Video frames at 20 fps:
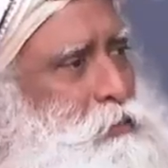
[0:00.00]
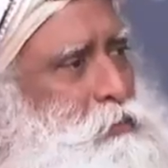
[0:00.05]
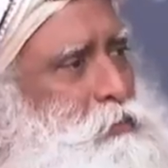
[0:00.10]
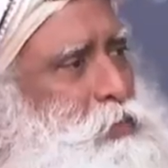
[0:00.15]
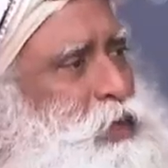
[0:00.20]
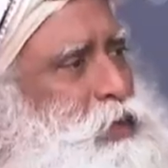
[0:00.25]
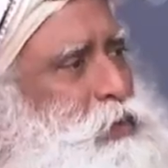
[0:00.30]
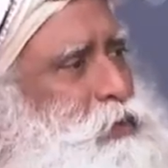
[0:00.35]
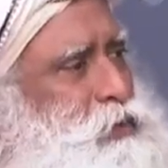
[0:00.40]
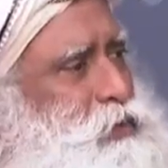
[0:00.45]

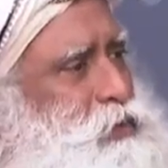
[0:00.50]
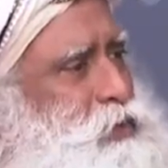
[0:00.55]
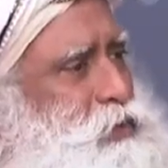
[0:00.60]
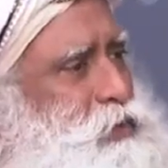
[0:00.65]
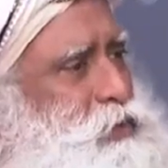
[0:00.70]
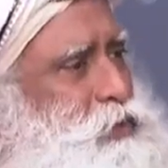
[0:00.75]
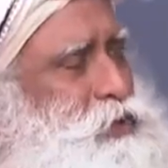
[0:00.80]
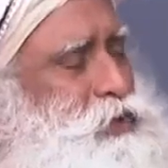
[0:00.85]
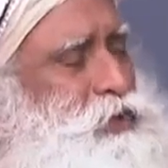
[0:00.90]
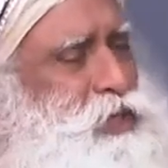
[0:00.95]
Because
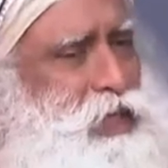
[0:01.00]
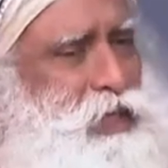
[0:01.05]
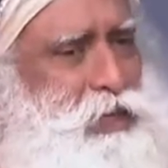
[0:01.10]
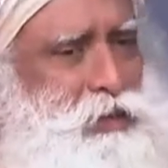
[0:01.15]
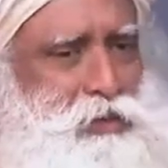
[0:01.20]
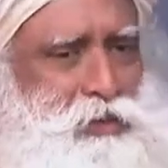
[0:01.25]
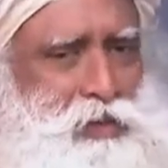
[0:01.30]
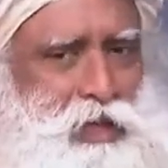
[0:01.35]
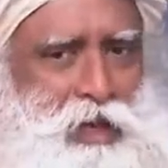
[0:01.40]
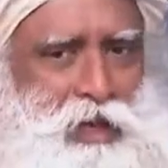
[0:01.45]
you're
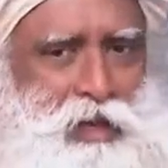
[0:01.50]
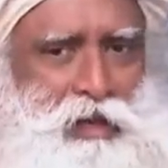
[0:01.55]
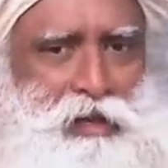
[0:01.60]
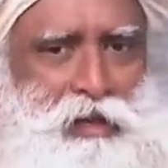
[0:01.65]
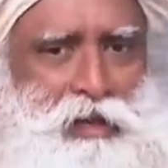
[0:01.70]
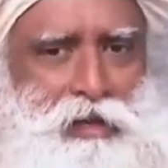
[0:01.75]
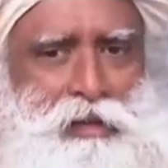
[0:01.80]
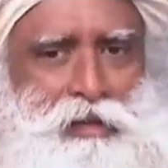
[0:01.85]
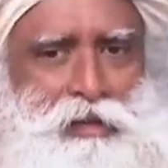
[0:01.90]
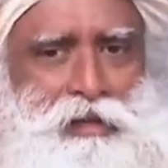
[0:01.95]
trying to
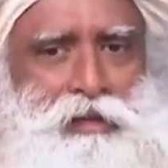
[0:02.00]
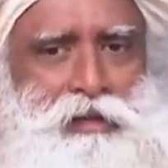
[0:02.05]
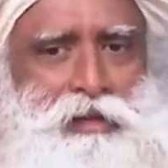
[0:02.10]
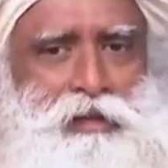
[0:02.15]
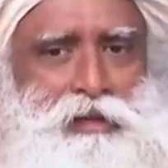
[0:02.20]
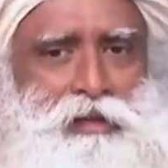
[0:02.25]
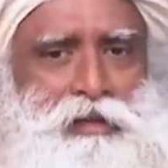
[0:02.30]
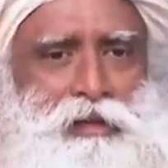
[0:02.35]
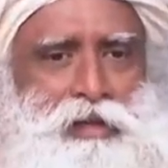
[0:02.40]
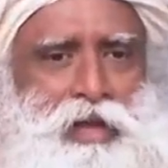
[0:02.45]
handle
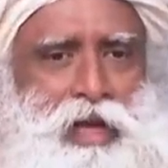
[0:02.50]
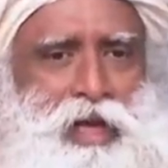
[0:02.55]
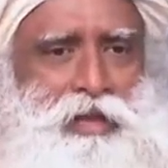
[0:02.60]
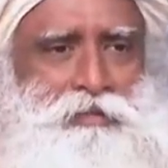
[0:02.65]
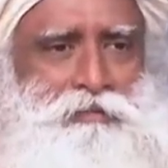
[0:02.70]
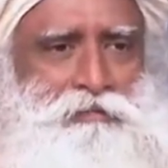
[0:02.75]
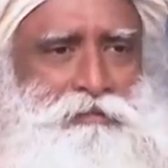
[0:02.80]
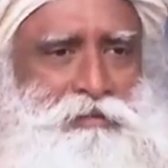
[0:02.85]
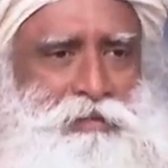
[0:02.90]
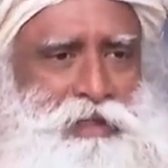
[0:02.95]

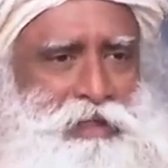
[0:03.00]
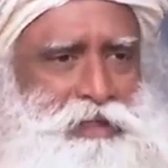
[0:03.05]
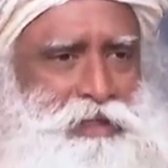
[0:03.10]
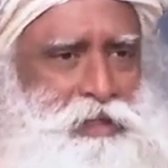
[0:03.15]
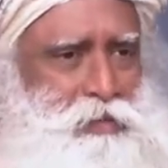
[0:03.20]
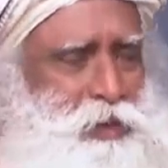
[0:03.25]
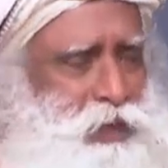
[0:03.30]
life little